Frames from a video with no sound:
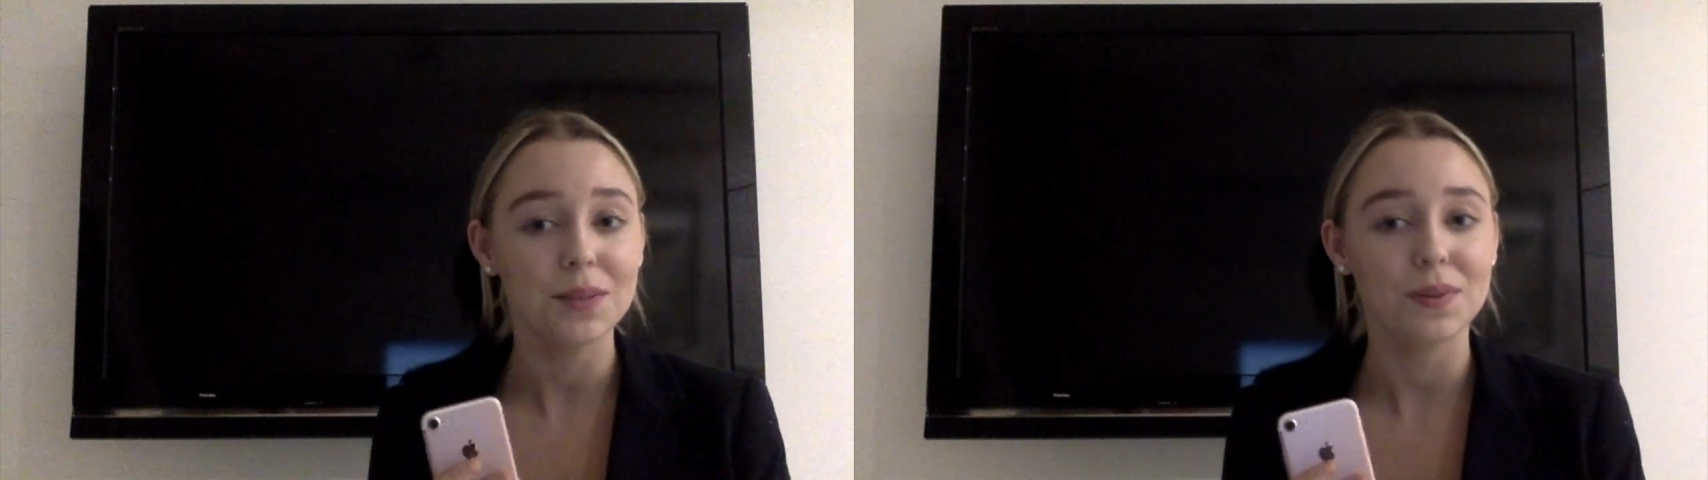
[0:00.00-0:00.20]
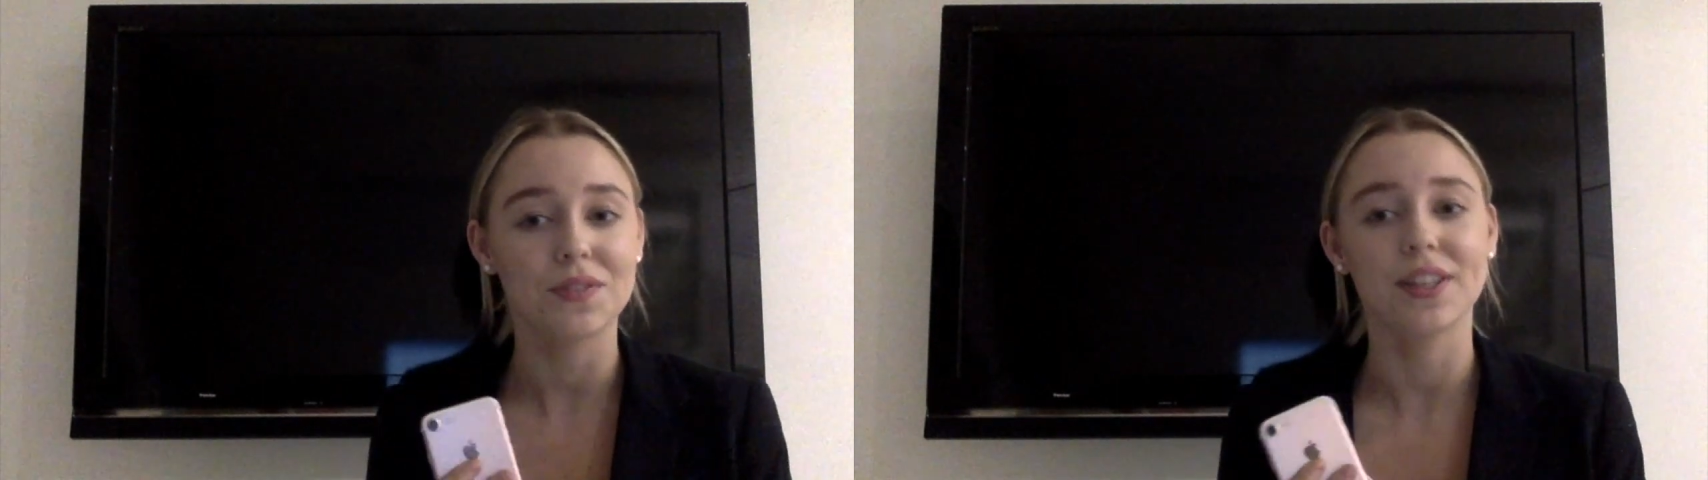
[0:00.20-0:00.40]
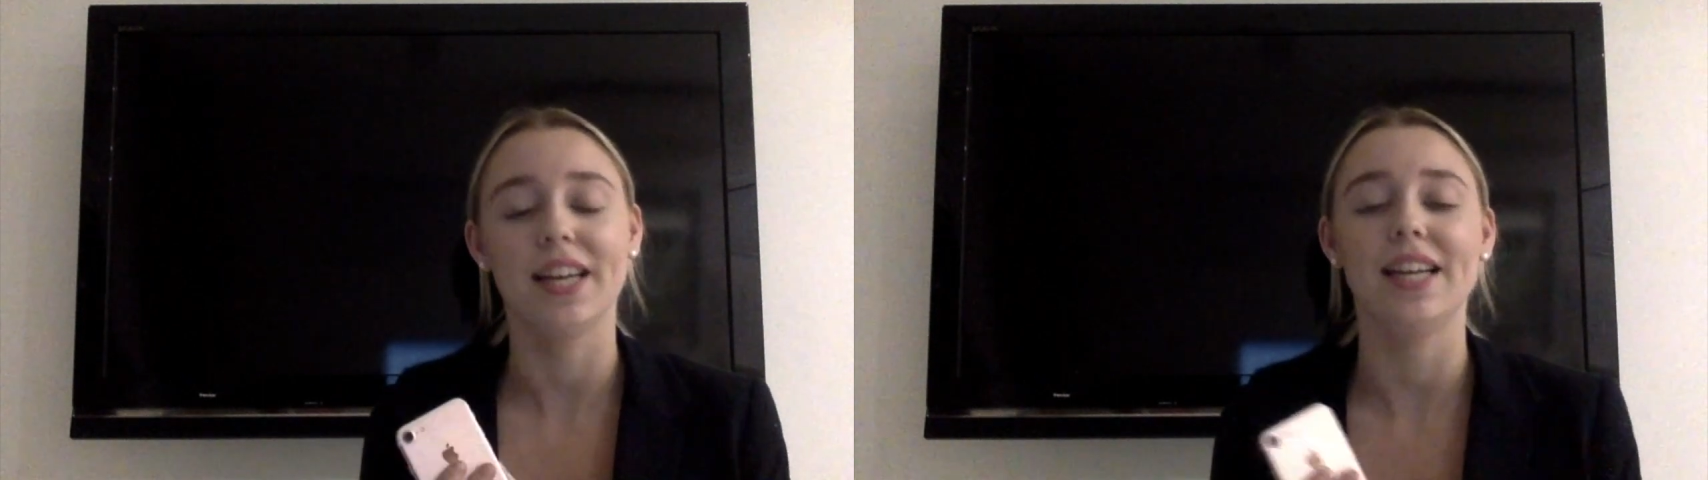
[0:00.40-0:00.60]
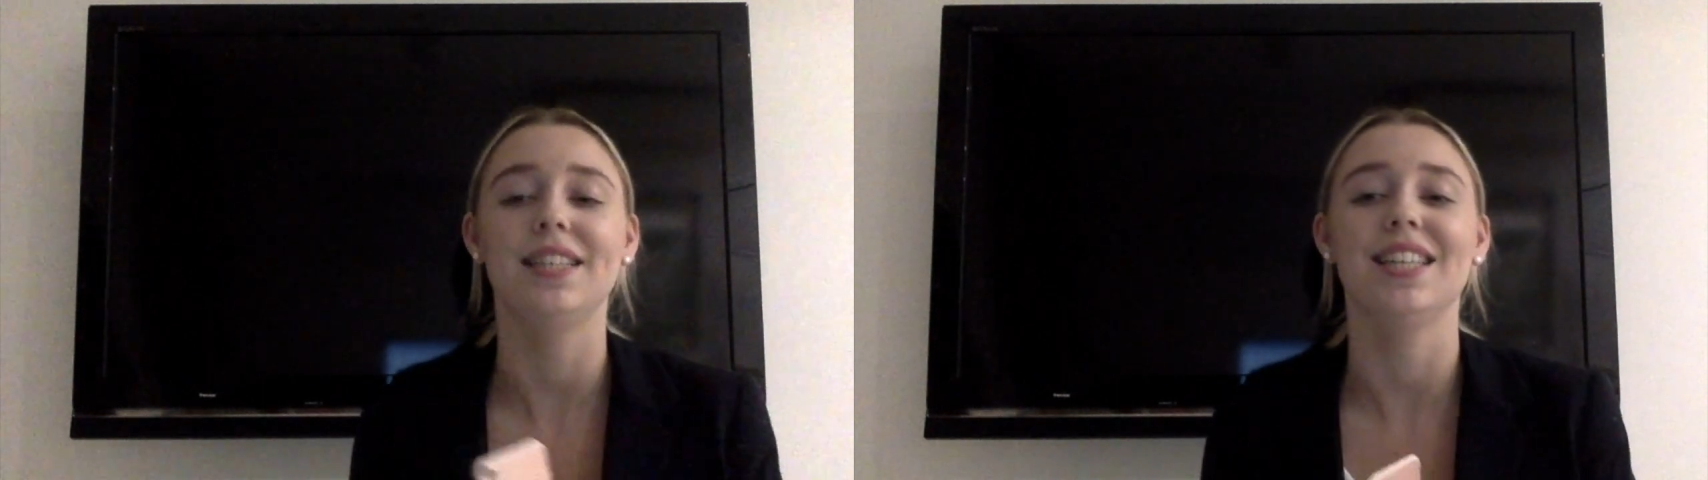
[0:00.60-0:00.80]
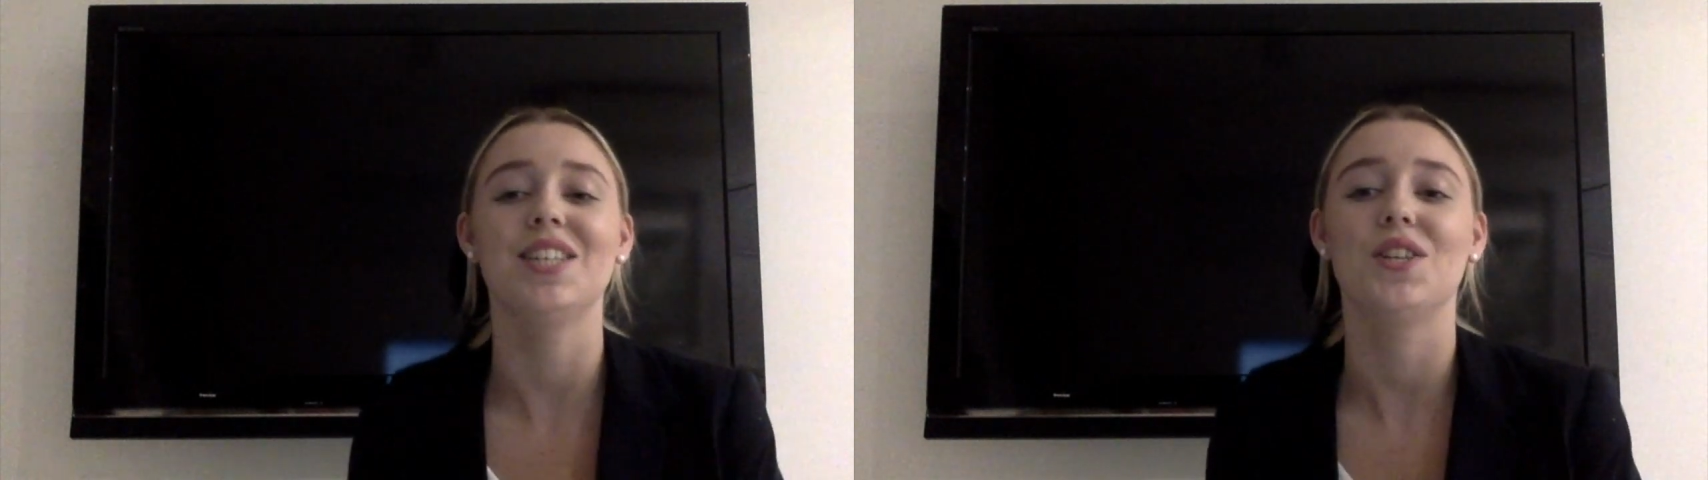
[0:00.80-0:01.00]
was
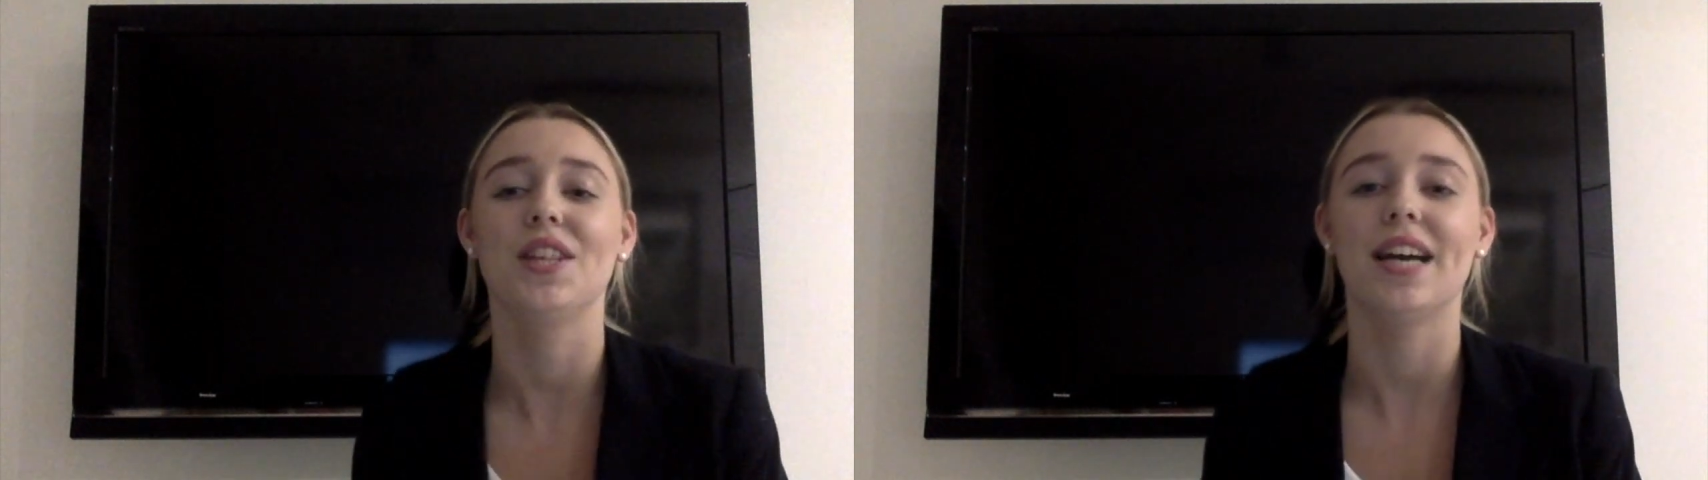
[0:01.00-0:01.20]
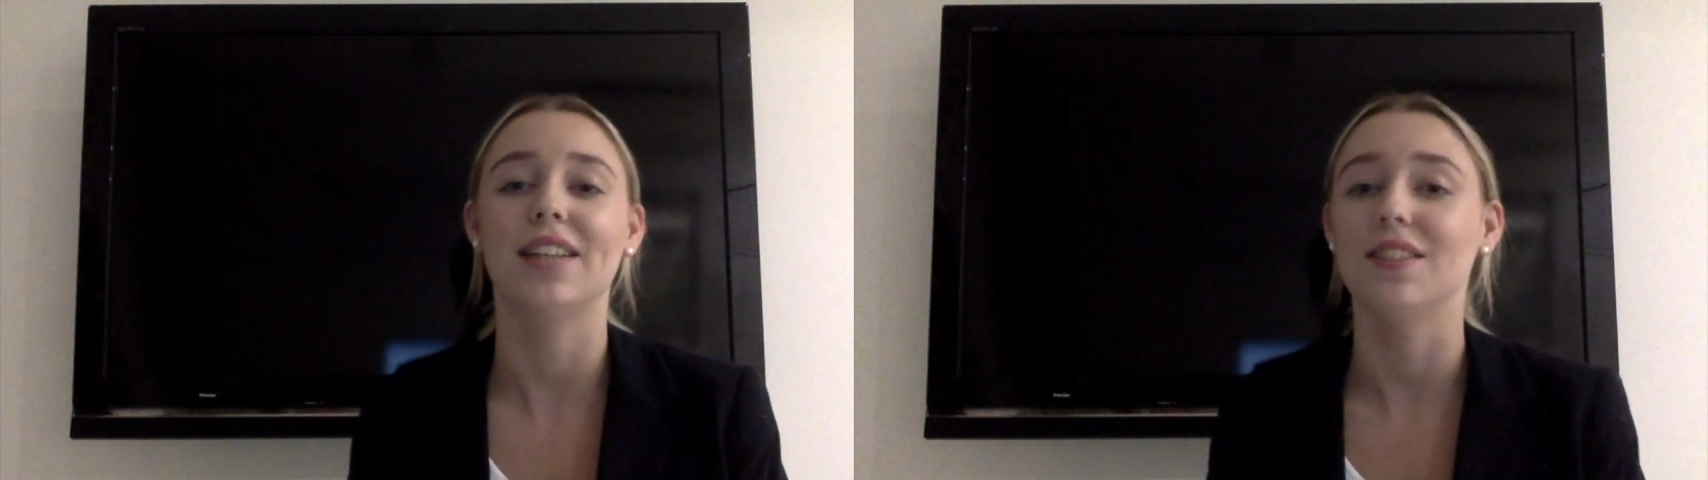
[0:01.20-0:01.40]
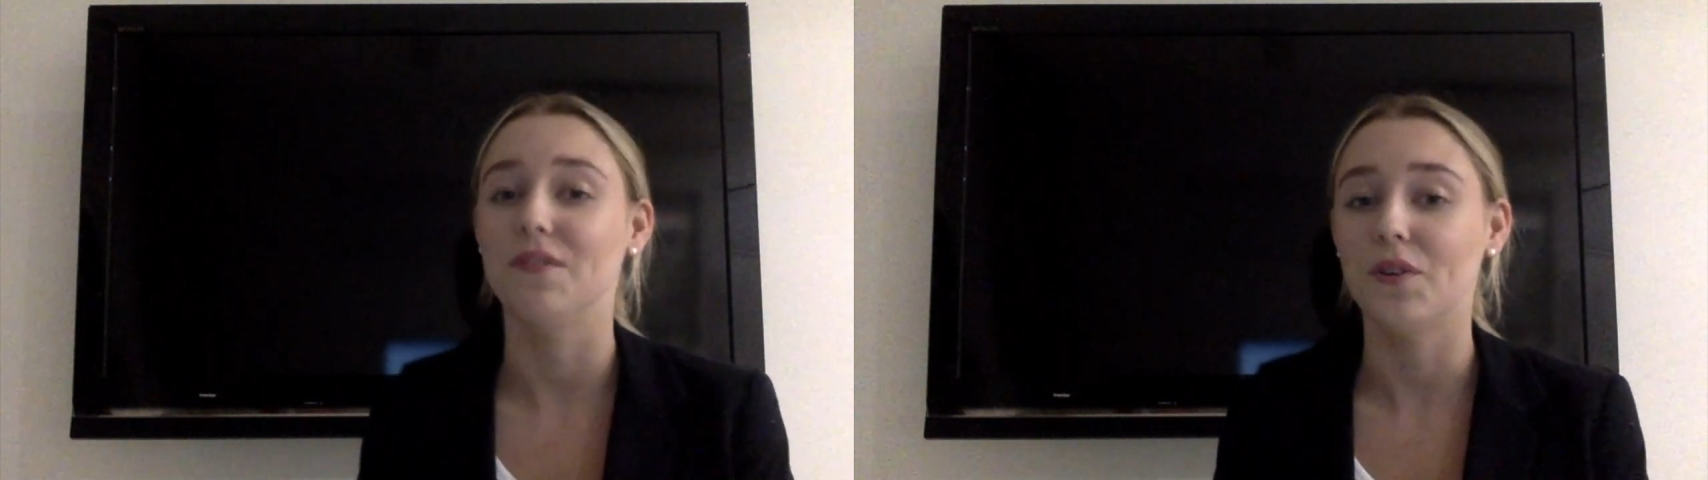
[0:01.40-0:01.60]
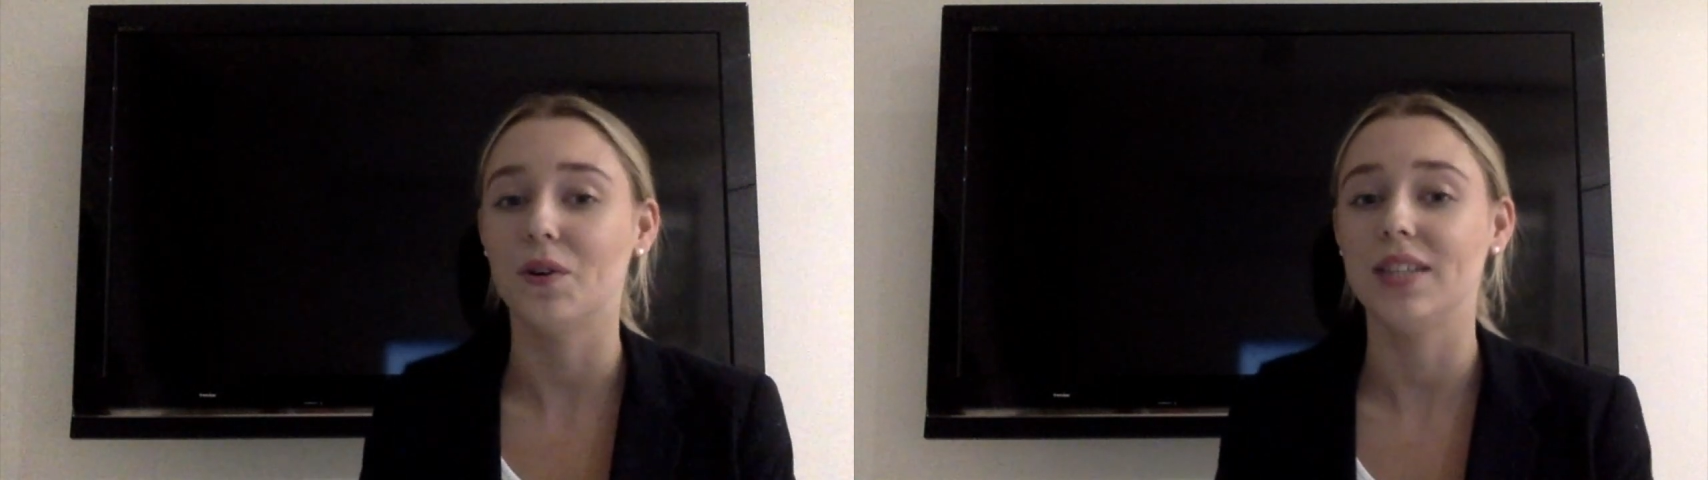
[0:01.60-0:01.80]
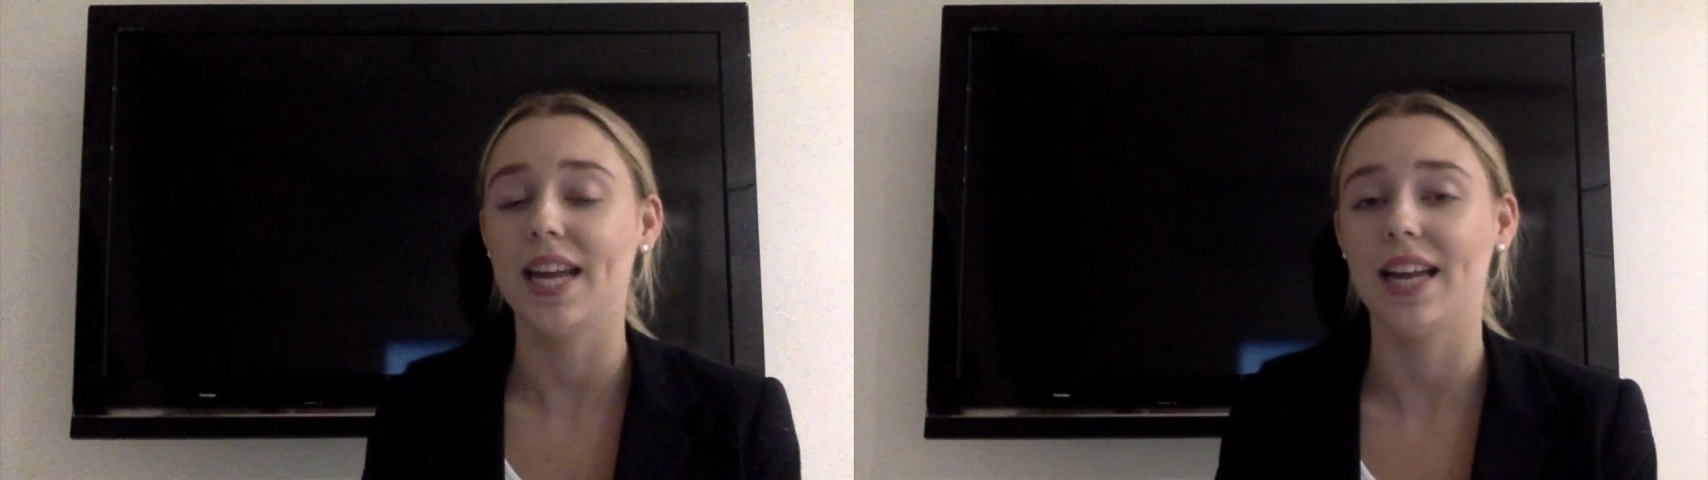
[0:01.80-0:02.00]
released in
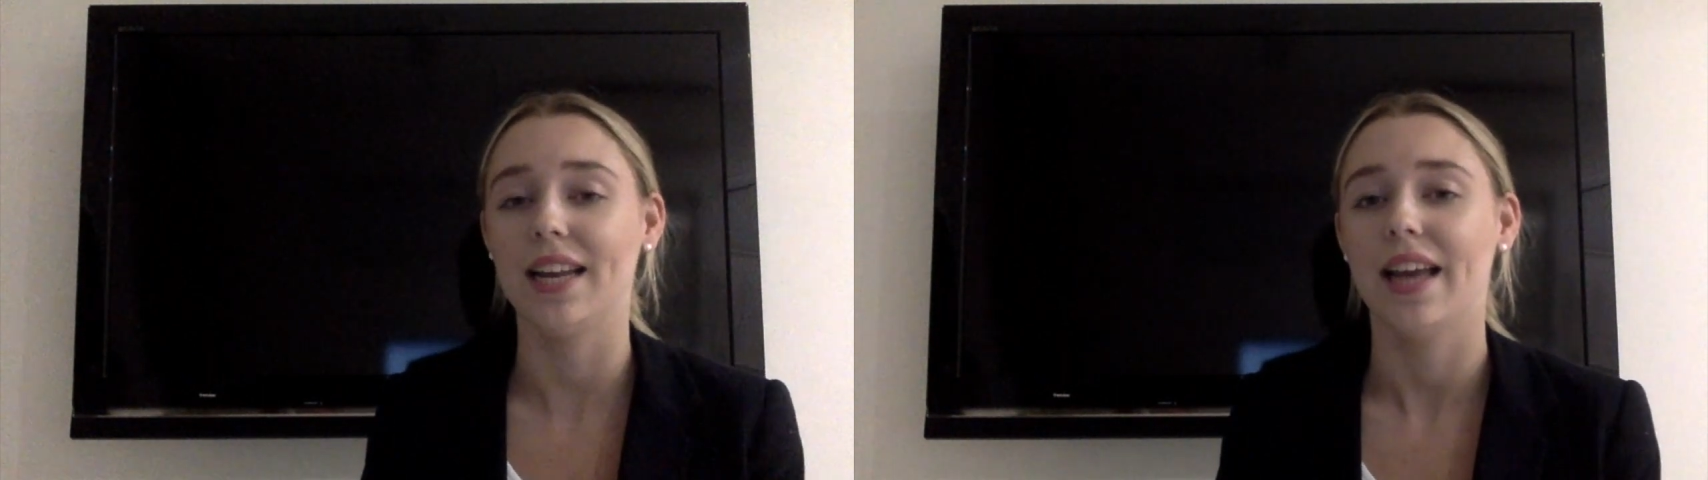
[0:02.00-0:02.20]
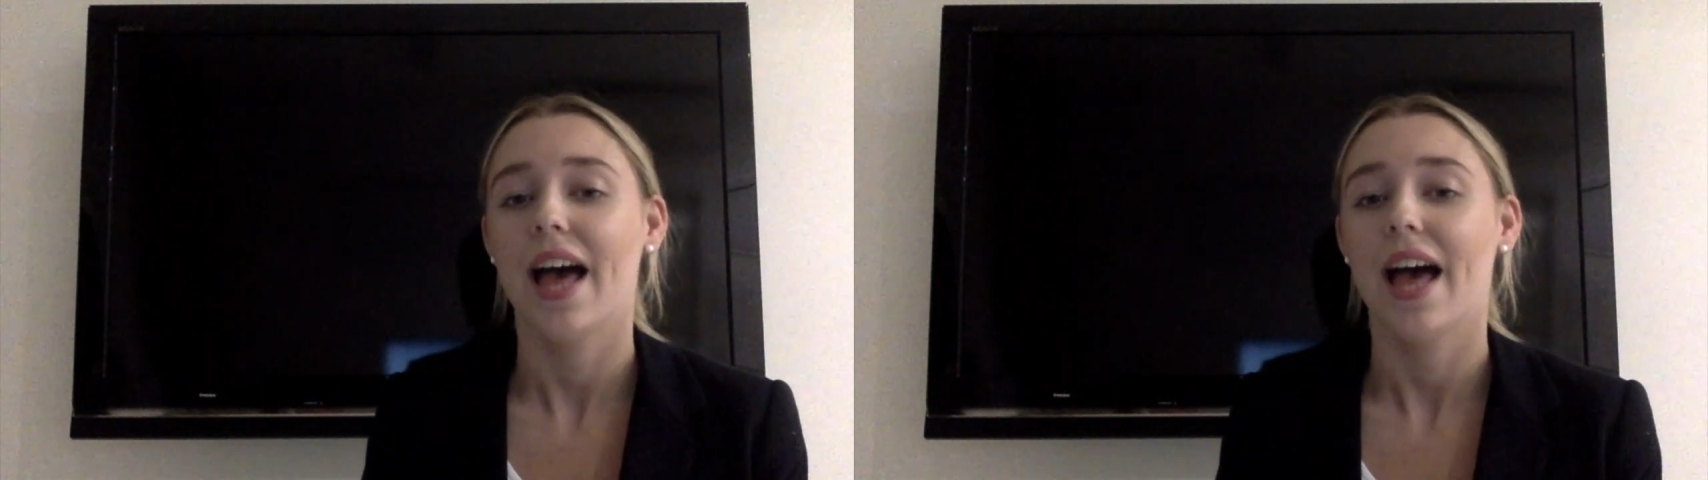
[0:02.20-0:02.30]
2014,